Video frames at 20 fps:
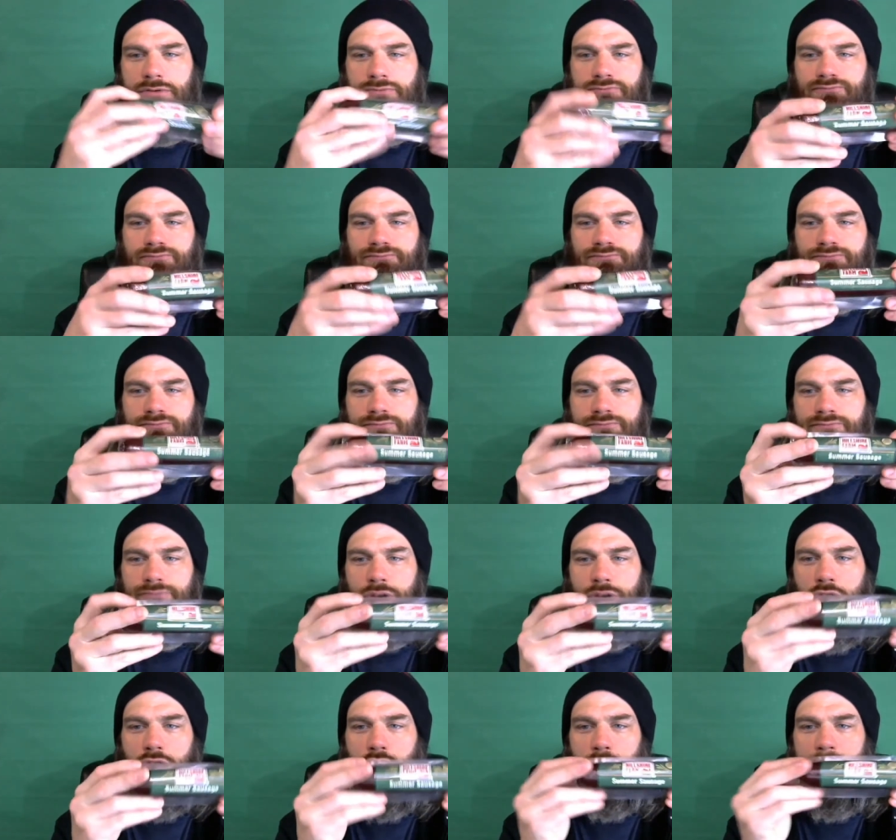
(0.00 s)

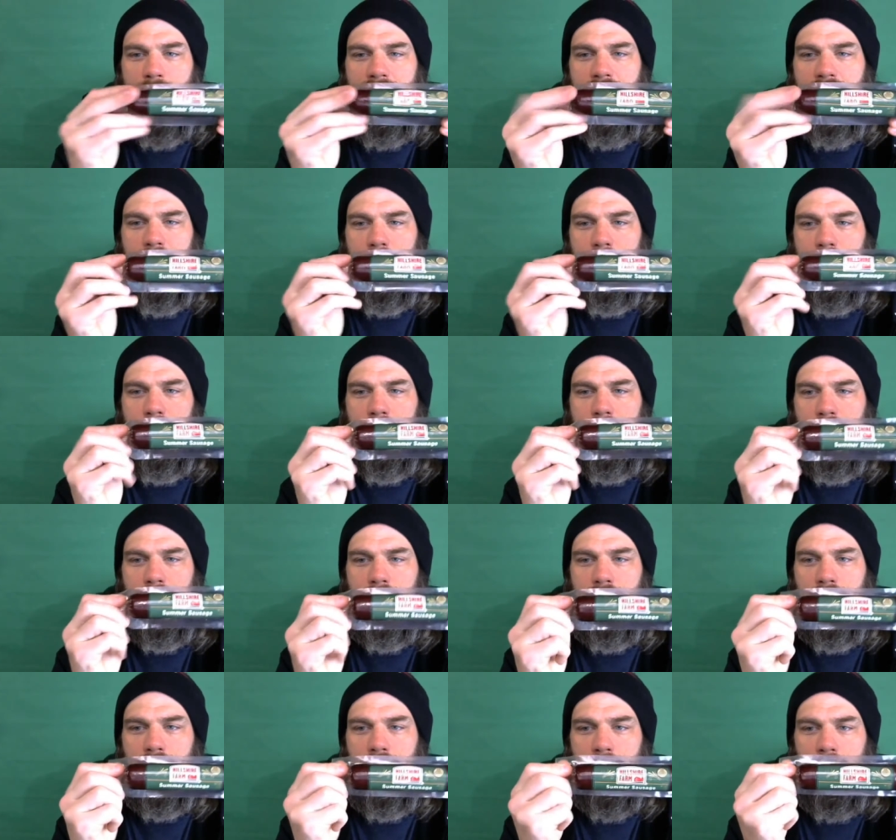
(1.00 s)
Mmm, go meat.
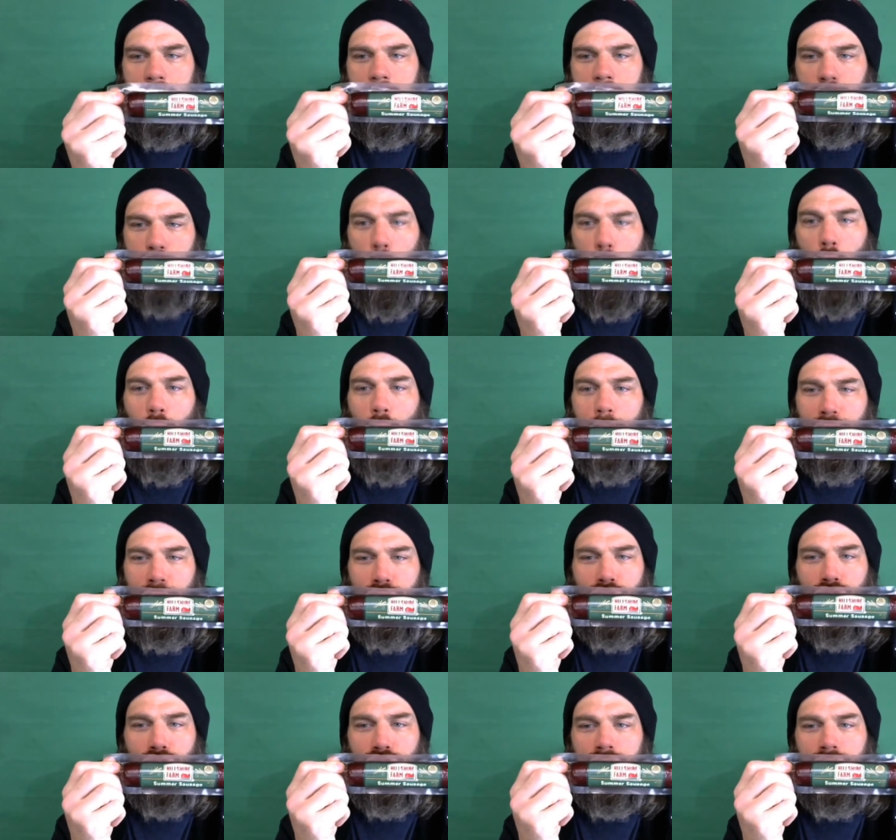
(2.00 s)
Go
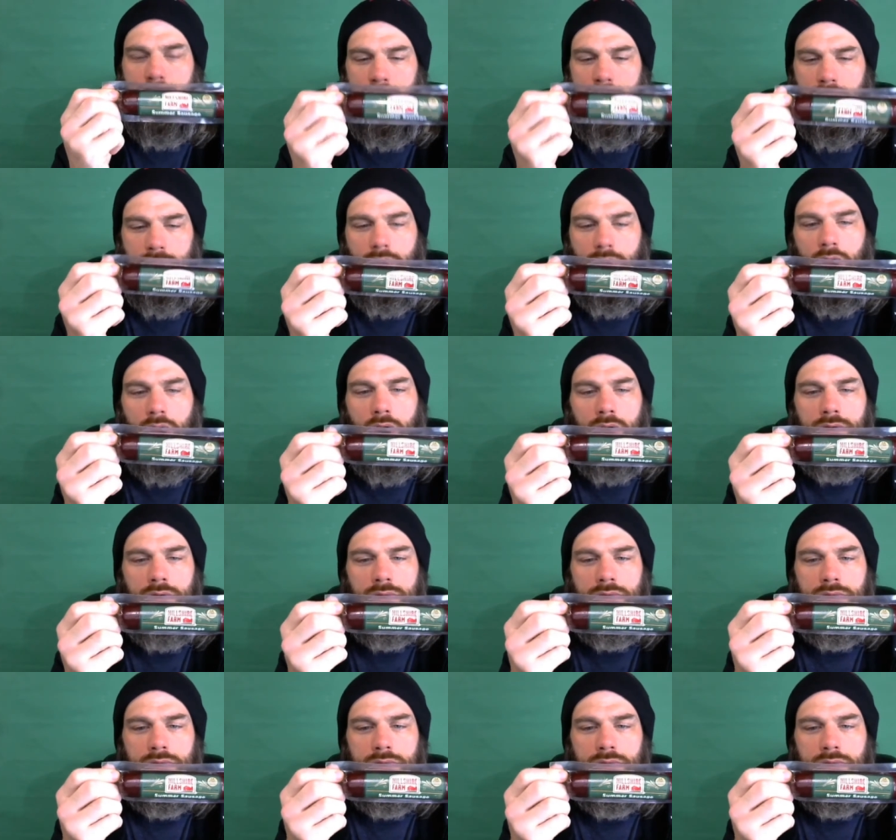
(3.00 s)
meat, you know?